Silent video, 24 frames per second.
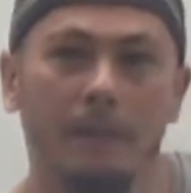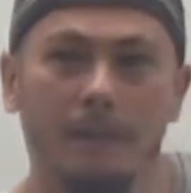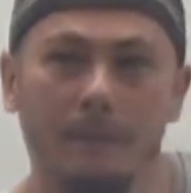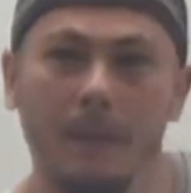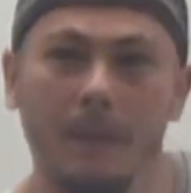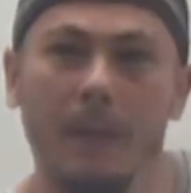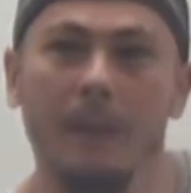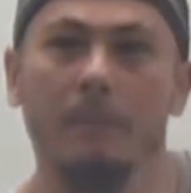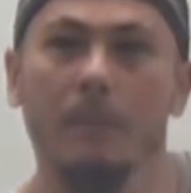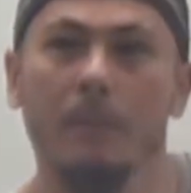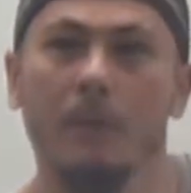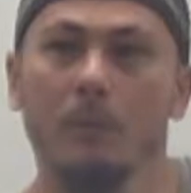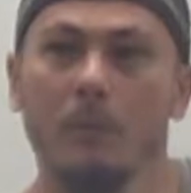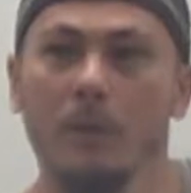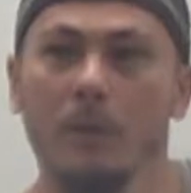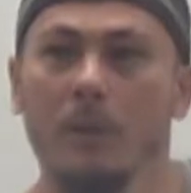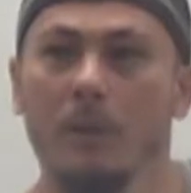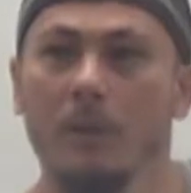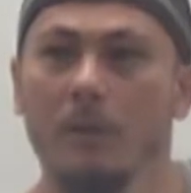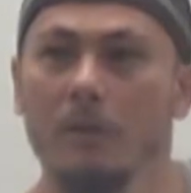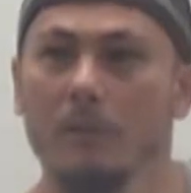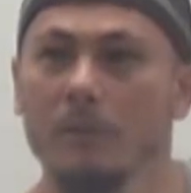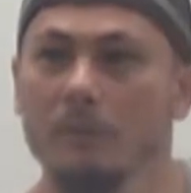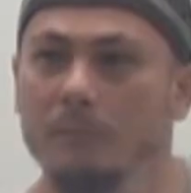feed me
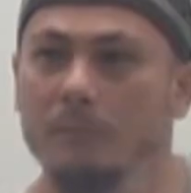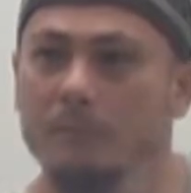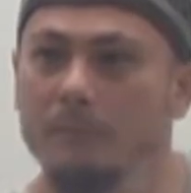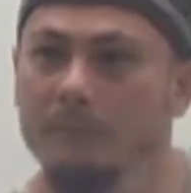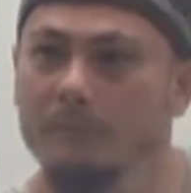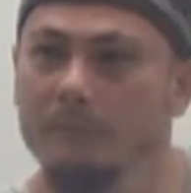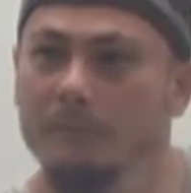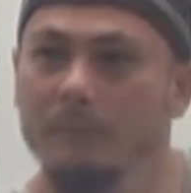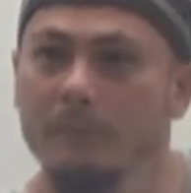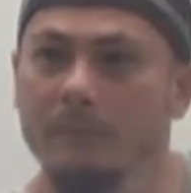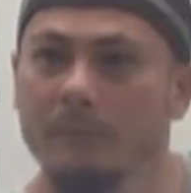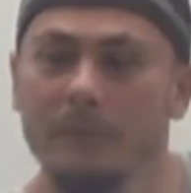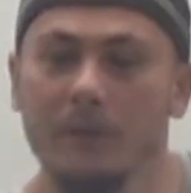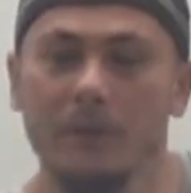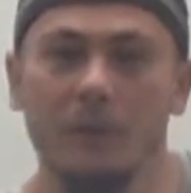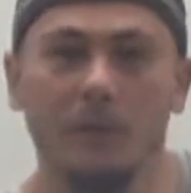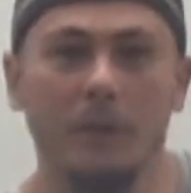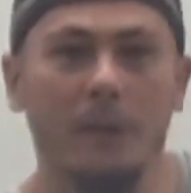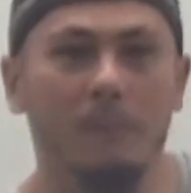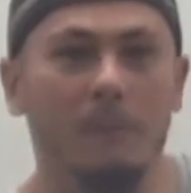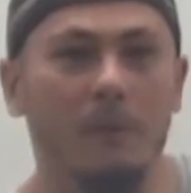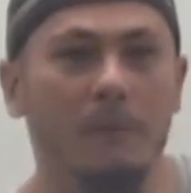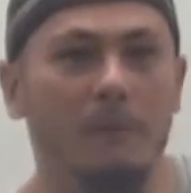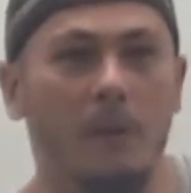well,
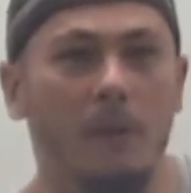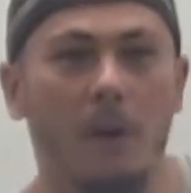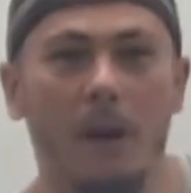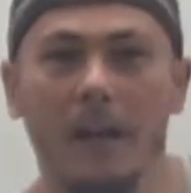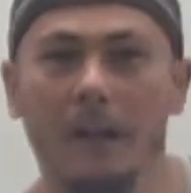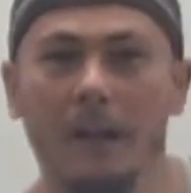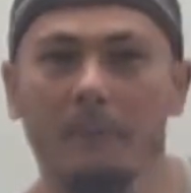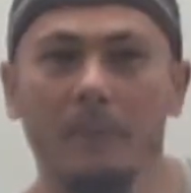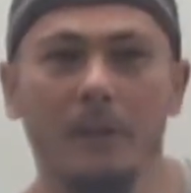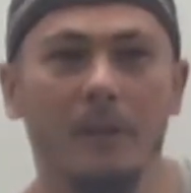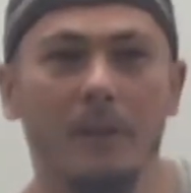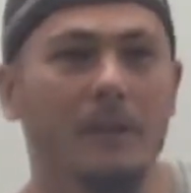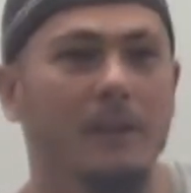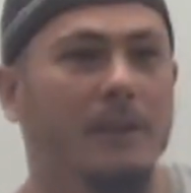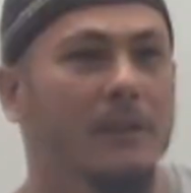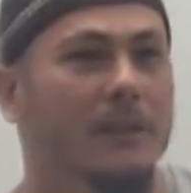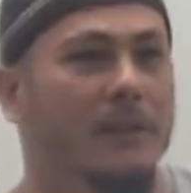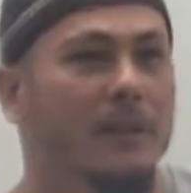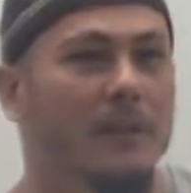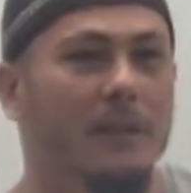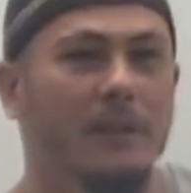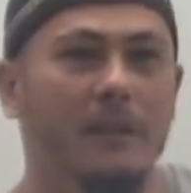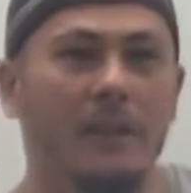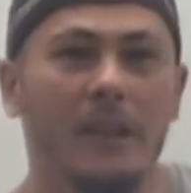she'd give me
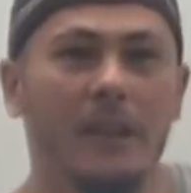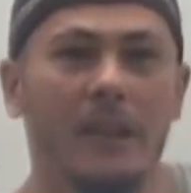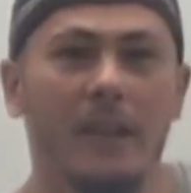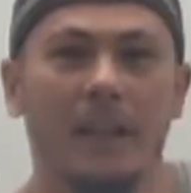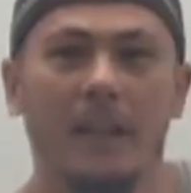vitamins, and